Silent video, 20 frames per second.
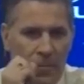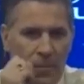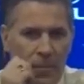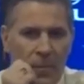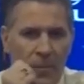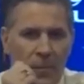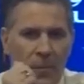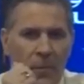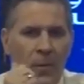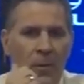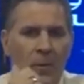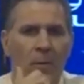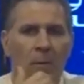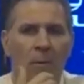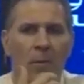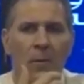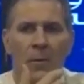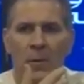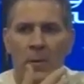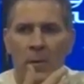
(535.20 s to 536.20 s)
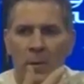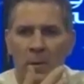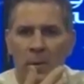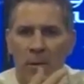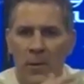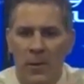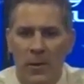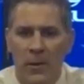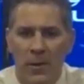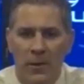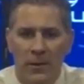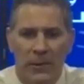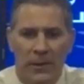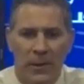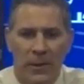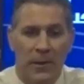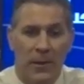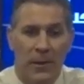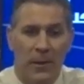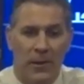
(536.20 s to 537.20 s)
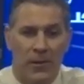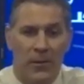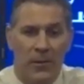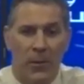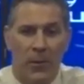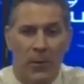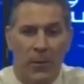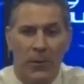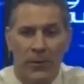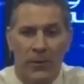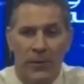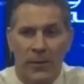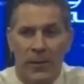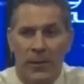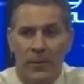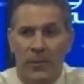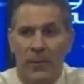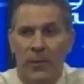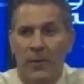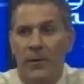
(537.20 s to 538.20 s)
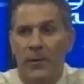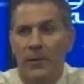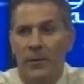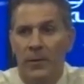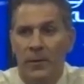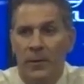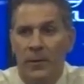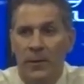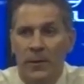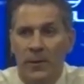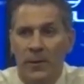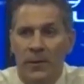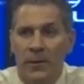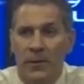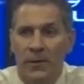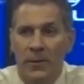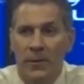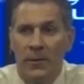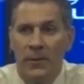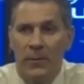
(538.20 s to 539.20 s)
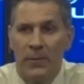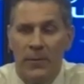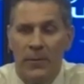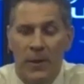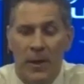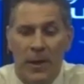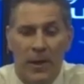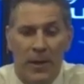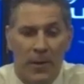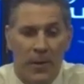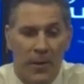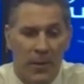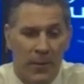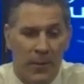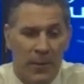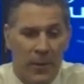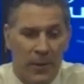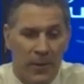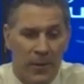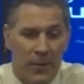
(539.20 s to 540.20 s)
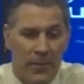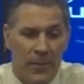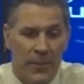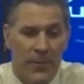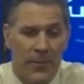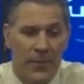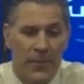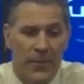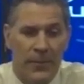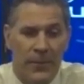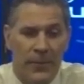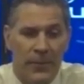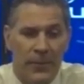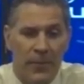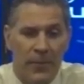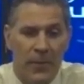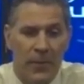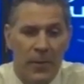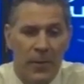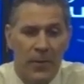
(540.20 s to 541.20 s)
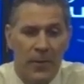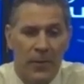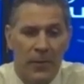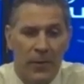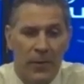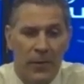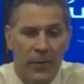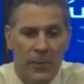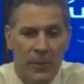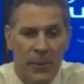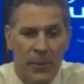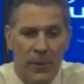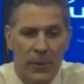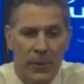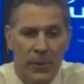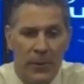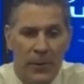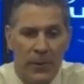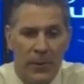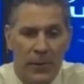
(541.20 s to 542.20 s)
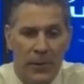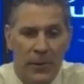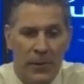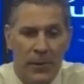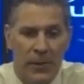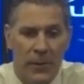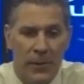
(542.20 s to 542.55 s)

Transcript: us? Sending it to our whole team. Yeah, I mean, first period,